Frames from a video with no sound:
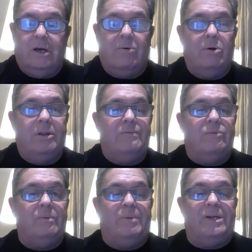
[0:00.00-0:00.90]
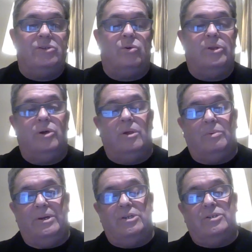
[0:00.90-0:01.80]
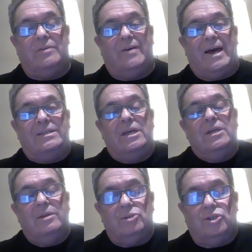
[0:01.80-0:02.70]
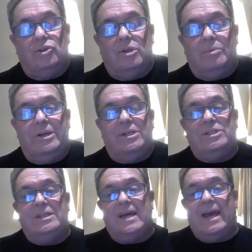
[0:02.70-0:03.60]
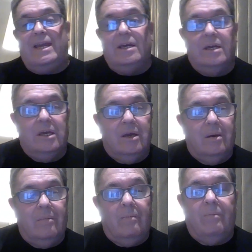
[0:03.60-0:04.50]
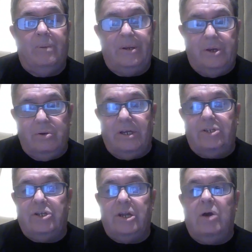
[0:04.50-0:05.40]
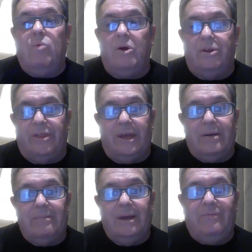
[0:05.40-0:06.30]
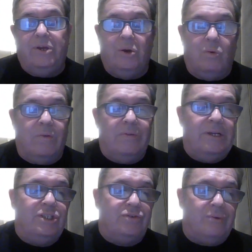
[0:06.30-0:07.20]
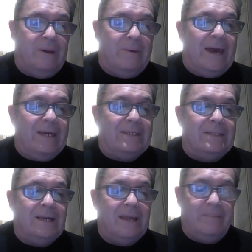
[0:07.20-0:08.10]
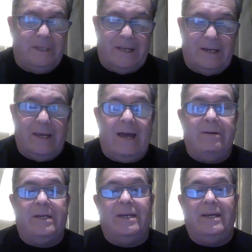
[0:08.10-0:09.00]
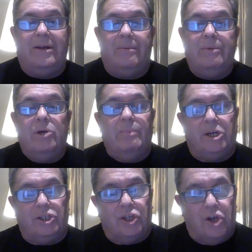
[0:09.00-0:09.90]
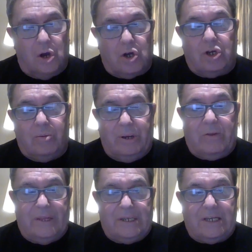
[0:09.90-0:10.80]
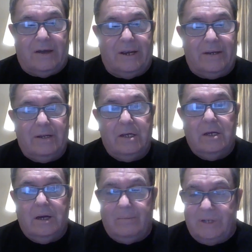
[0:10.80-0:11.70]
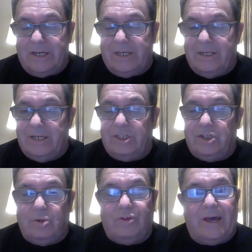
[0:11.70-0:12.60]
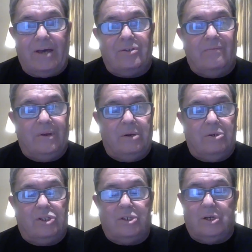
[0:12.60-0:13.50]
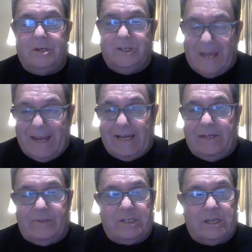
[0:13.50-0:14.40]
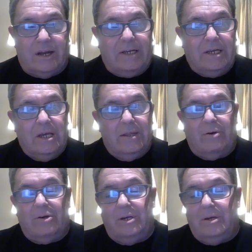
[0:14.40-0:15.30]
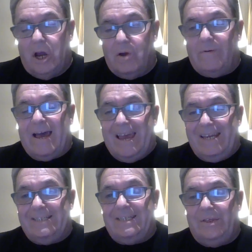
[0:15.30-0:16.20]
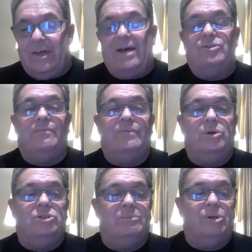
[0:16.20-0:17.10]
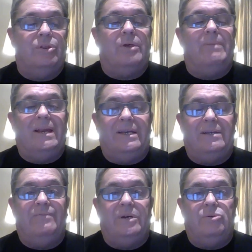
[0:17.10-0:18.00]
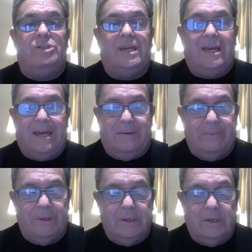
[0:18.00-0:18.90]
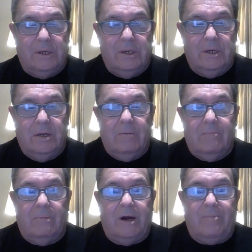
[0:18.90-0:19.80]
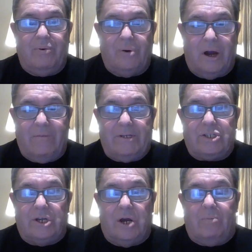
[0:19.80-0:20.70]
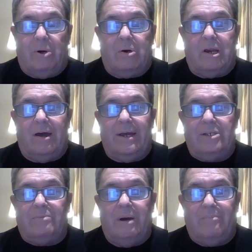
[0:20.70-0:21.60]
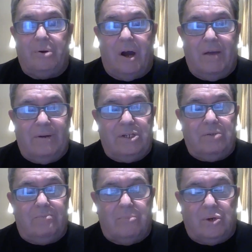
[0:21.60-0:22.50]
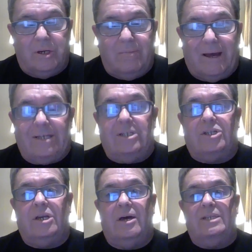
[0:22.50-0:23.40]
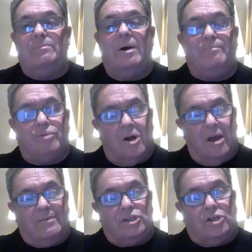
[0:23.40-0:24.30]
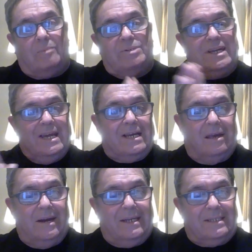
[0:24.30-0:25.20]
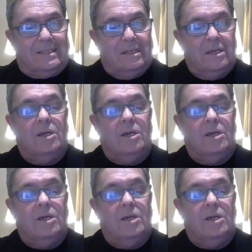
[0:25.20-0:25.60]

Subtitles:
I won't even repeat all the other winners they've had. There was another winner today. But you need to know one thing. If you want these 3 bets, let me tell you how you can get them. Because they're not going to be on this line. I'm taking nearly 2,000 viewers daily on this line. There are over 80,000 views a month, 1 million views a year. My private snowball clients, my private Monday Madness clients, my private top tier clients